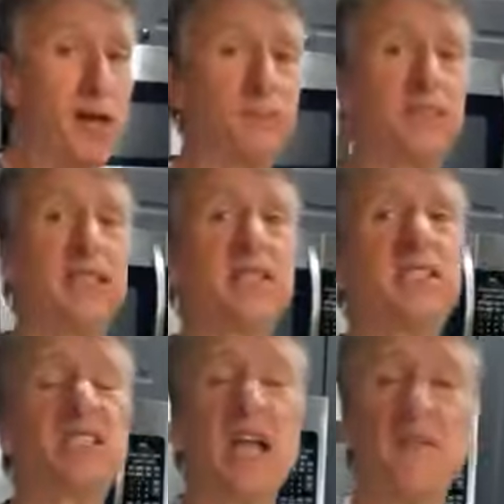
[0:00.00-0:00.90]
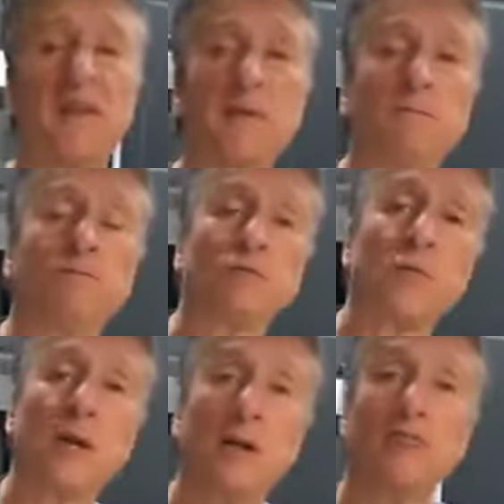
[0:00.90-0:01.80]
I'll be in 7
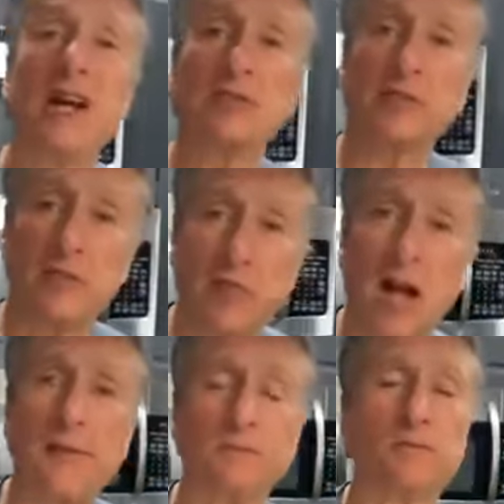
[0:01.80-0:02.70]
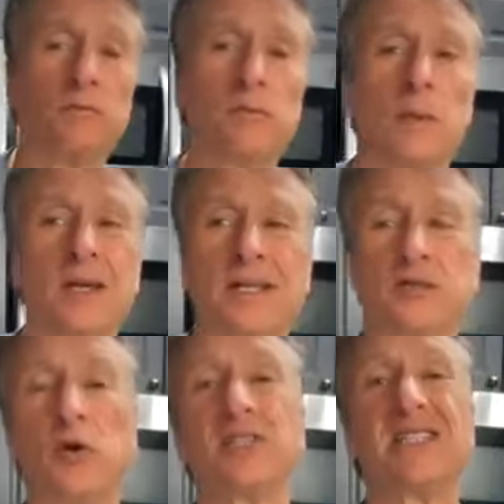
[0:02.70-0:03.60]
restaurant
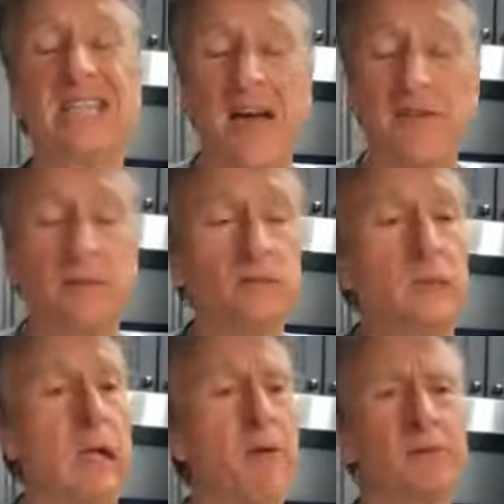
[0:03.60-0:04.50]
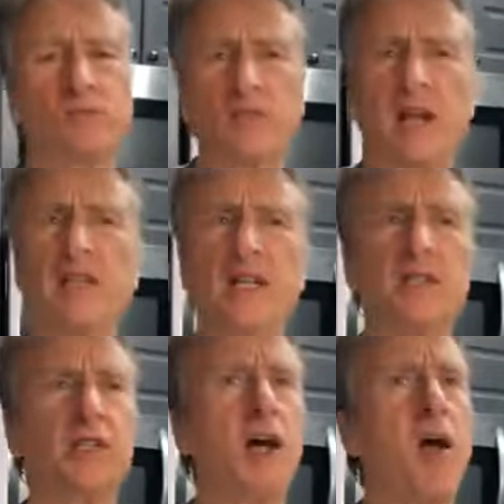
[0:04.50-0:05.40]
called 7. I think
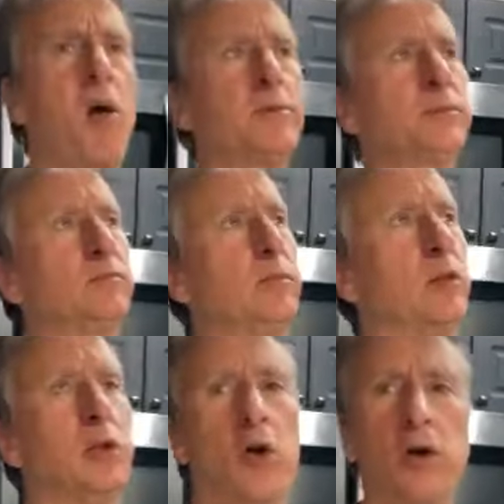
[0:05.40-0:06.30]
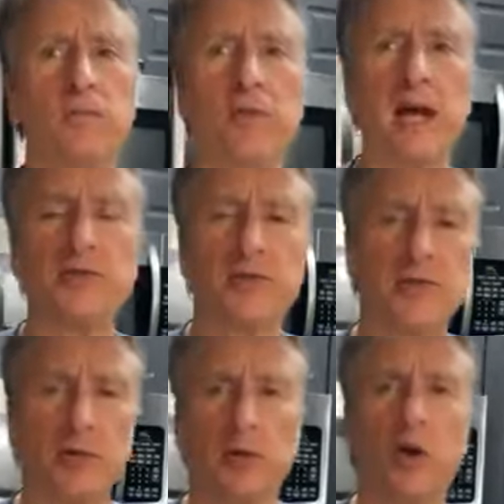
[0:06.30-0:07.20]
it's Long
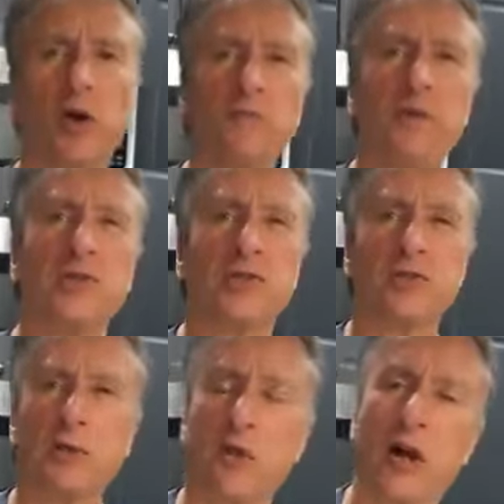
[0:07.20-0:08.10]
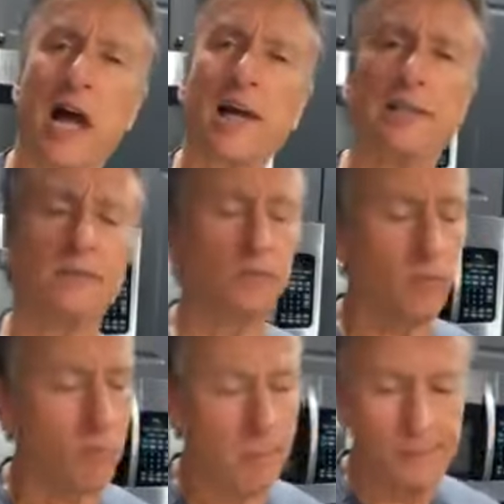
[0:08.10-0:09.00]
Branch or Long Beach, Long Island.
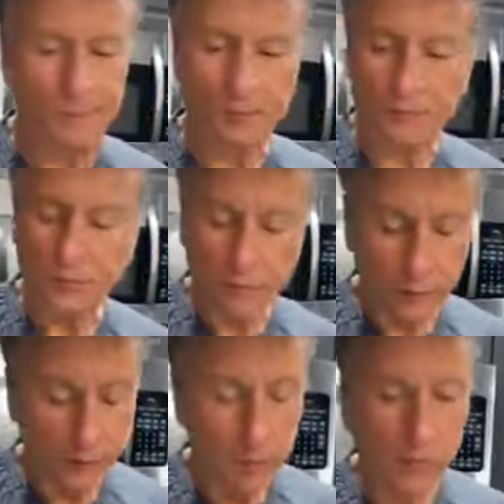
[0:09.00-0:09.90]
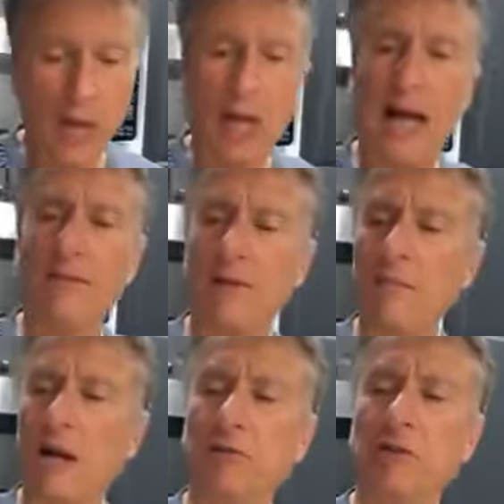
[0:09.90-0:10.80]
Have a
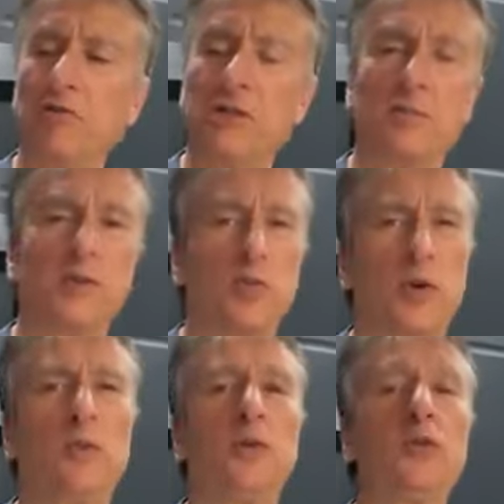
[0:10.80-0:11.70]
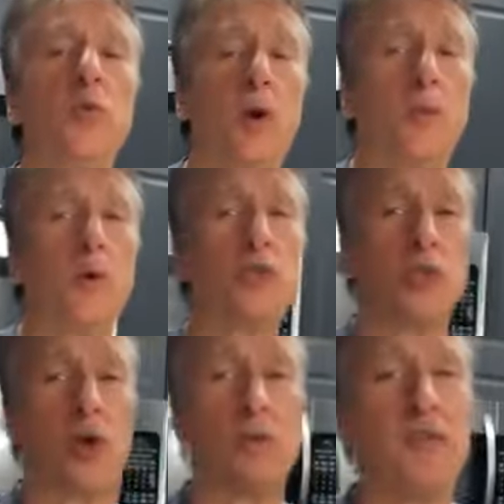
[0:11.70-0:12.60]
Merry Christmas. We'll do one more
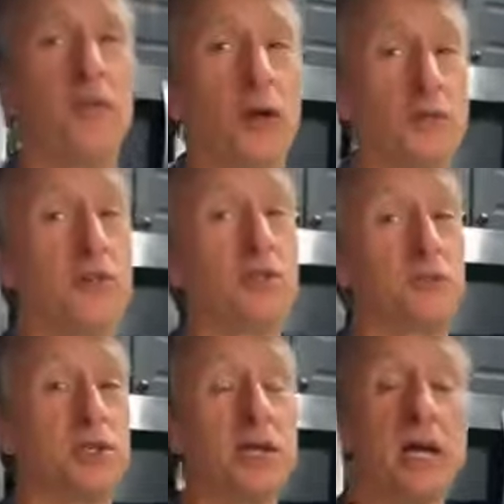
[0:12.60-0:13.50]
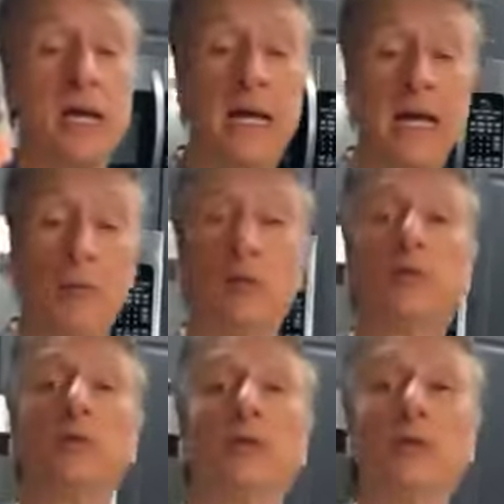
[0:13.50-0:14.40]
show before Christmas.
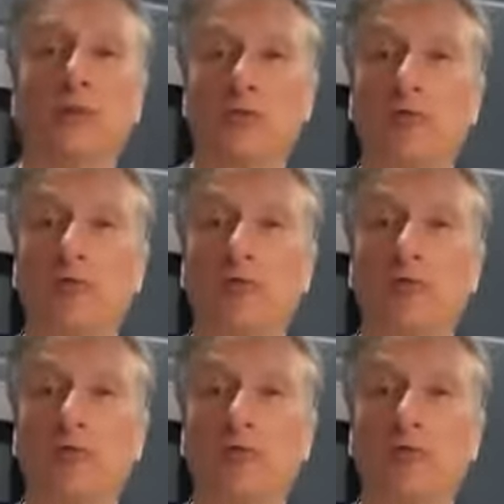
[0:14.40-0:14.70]
We'll do the little